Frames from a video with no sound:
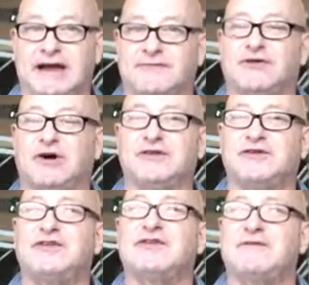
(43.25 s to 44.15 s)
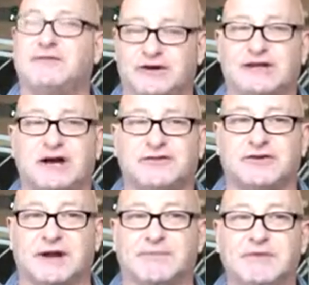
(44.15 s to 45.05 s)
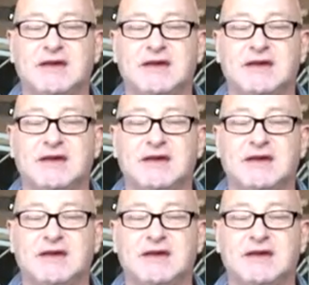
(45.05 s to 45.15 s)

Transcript: After all, this is a free country.